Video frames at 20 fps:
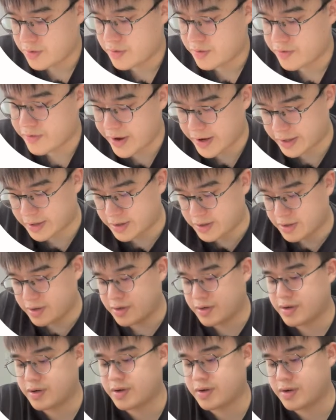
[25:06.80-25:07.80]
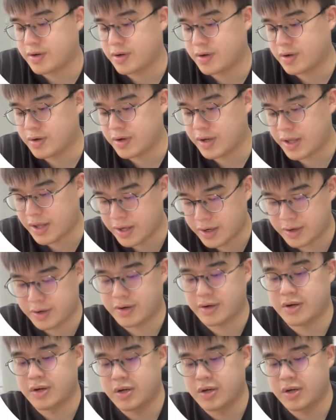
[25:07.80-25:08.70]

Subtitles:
vector here.